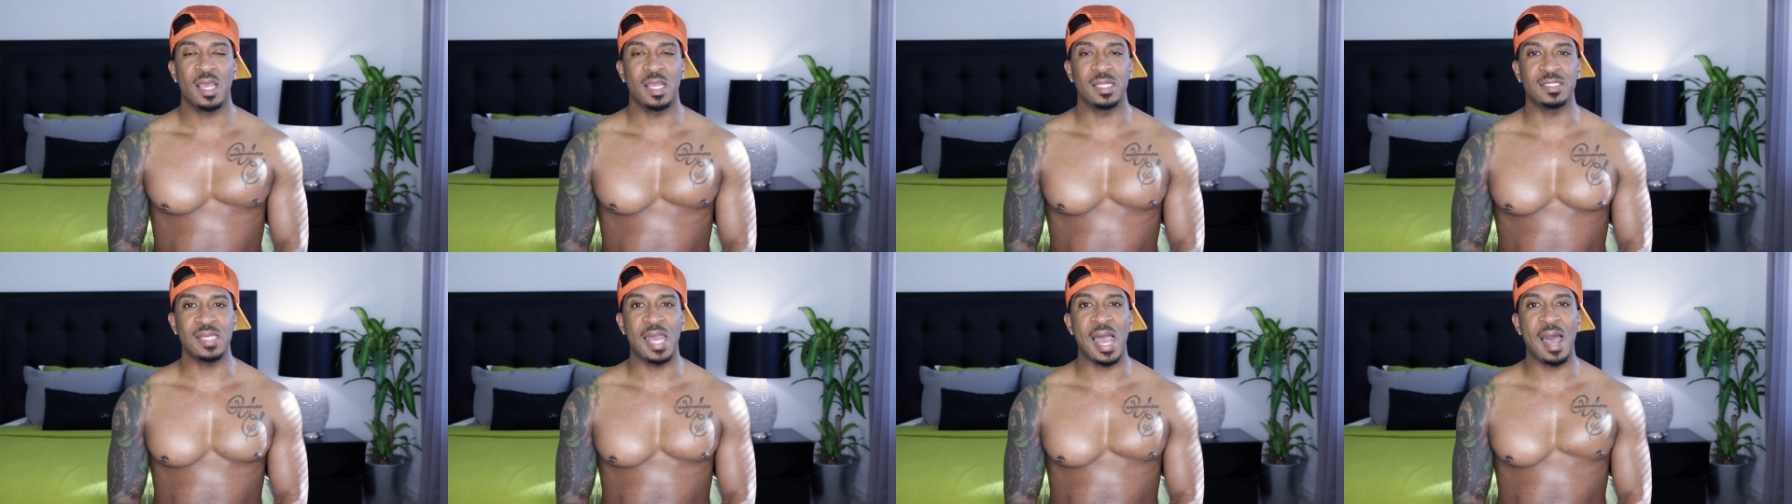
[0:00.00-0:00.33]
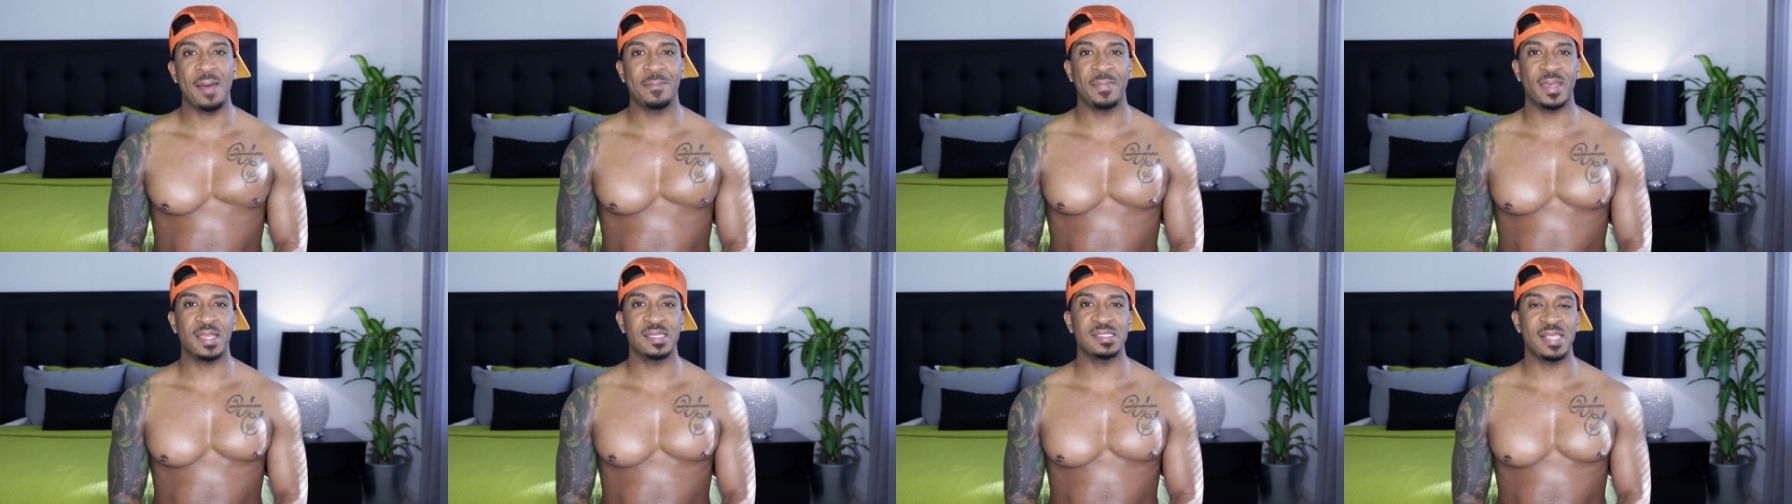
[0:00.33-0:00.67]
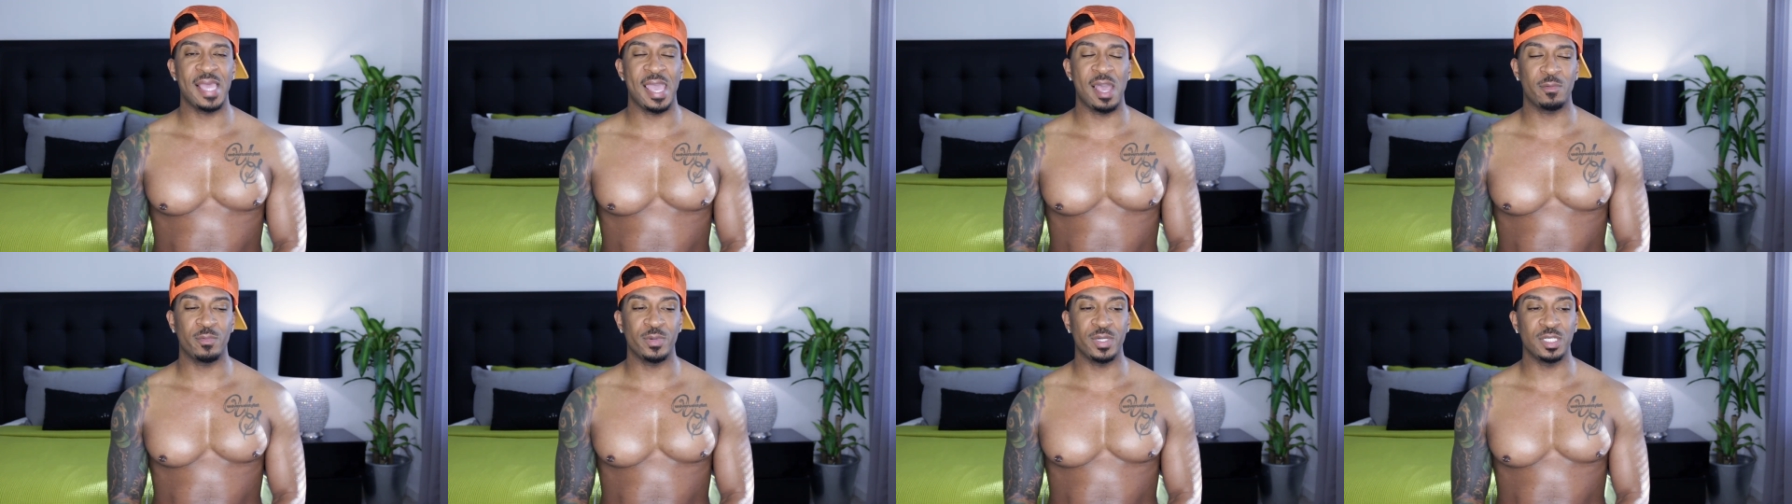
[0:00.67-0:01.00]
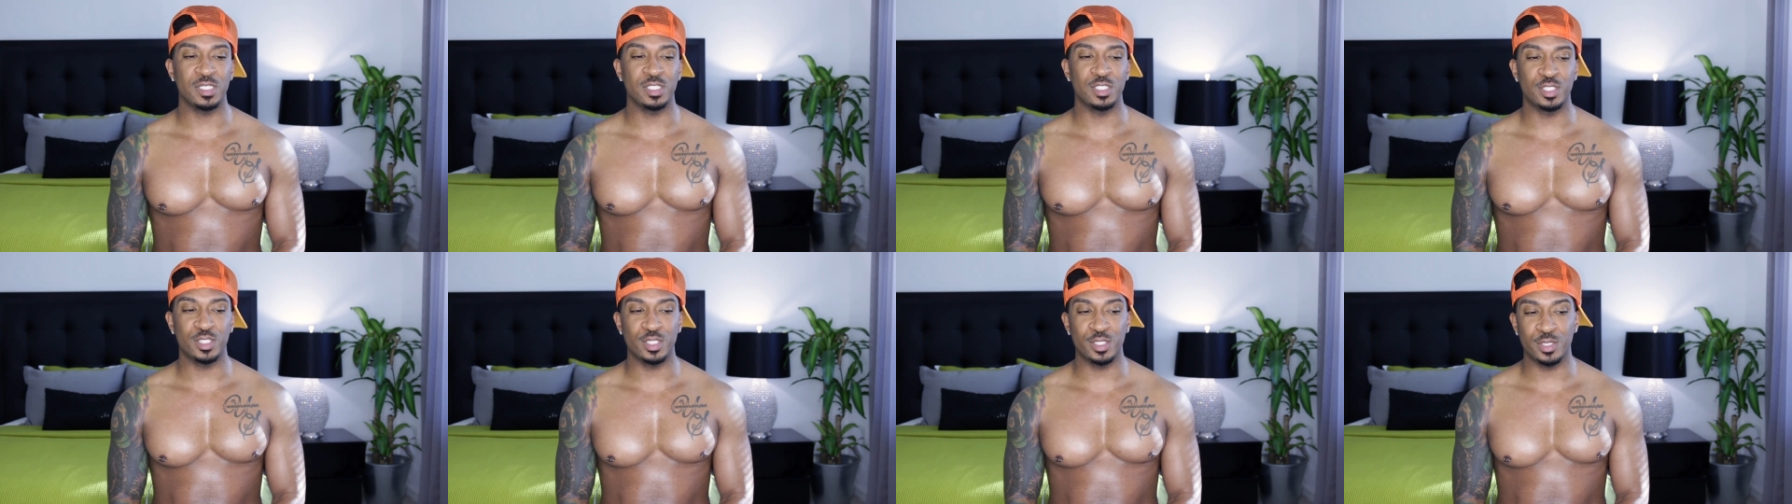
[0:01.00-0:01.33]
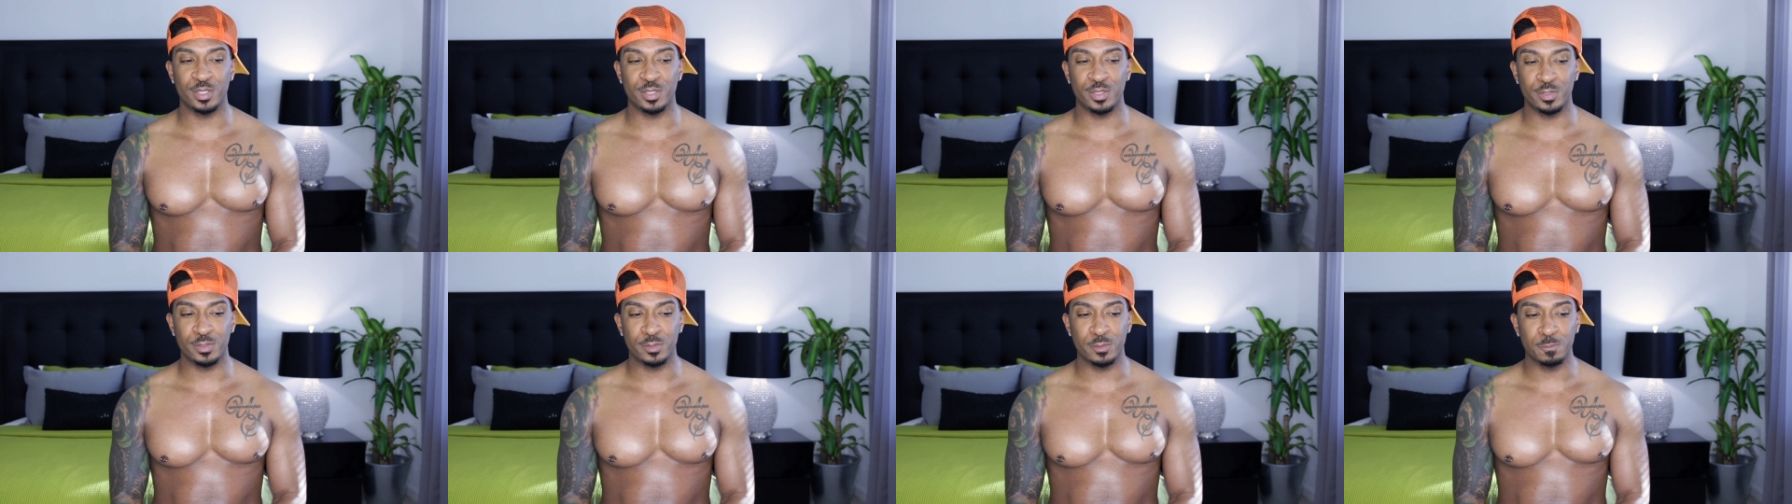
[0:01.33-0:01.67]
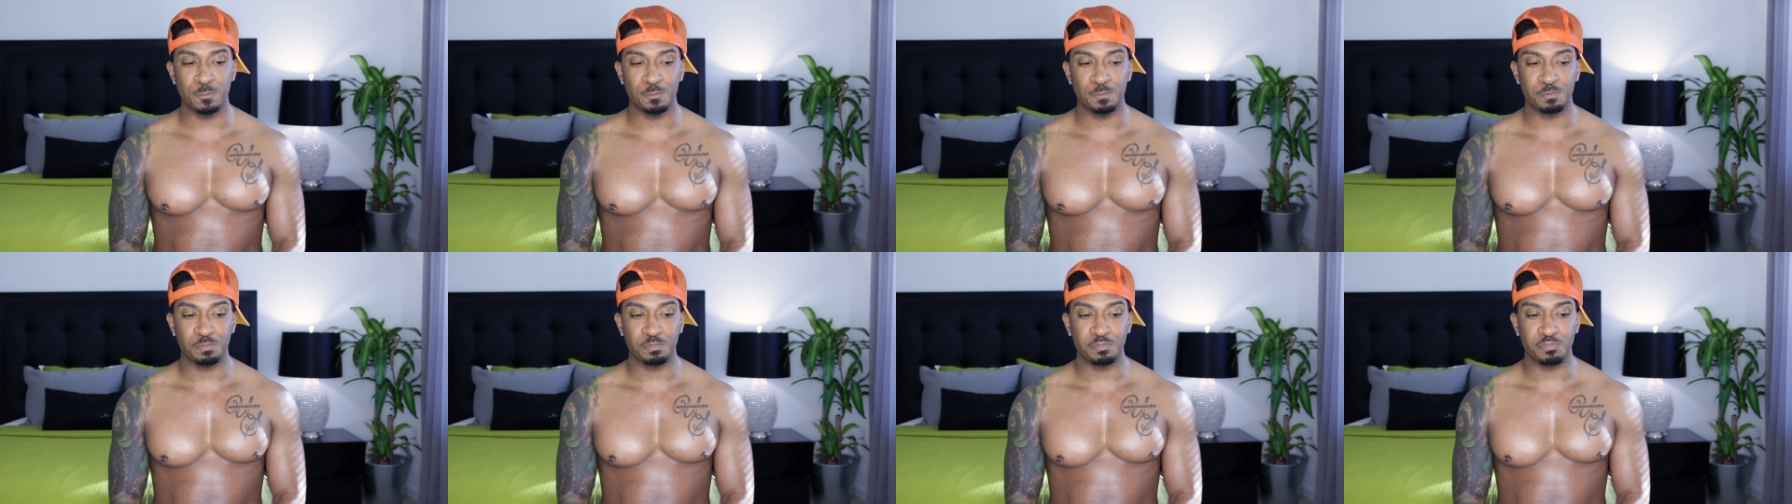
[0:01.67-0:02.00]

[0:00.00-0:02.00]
and topics that we do.